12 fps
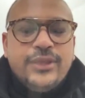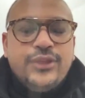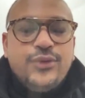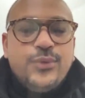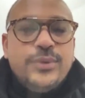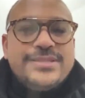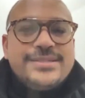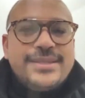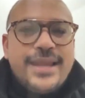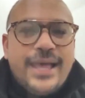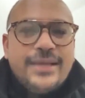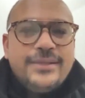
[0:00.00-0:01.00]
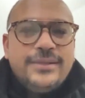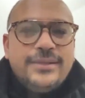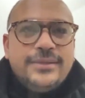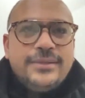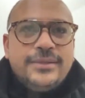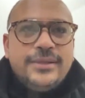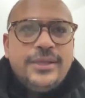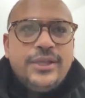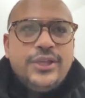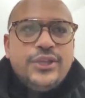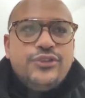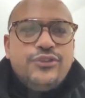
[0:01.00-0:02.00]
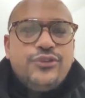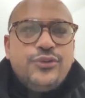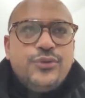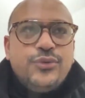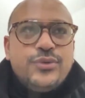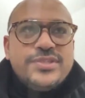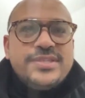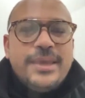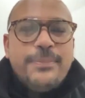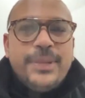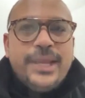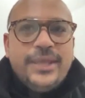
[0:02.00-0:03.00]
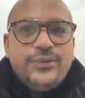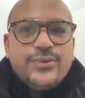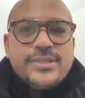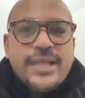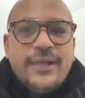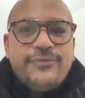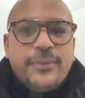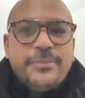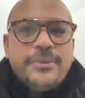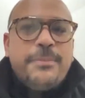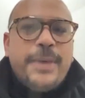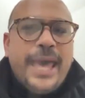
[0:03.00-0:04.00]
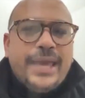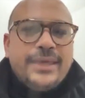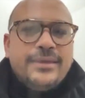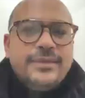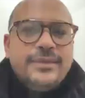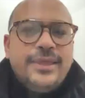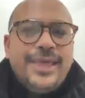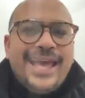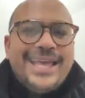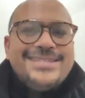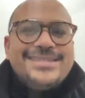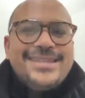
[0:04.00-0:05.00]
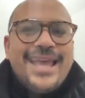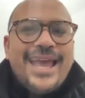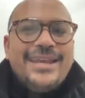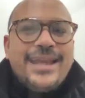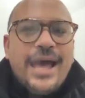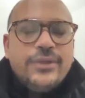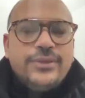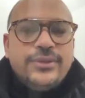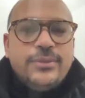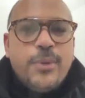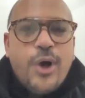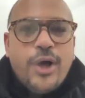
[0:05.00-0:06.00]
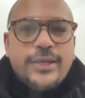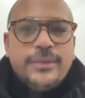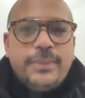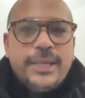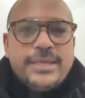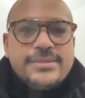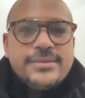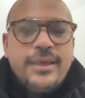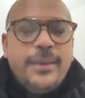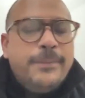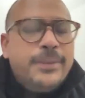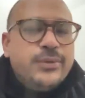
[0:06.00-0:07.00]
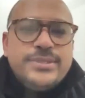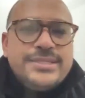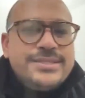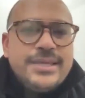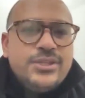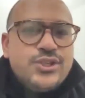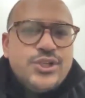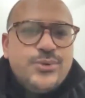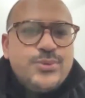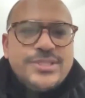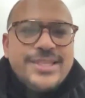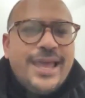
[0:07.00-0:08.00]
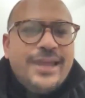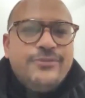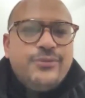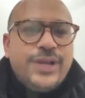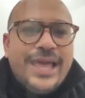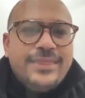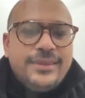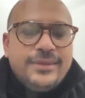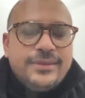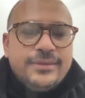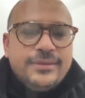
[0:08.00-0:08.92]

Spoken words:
you will struggle to separate yourself from the pack and stand out in the marketplace, because essentially you stand for nothing.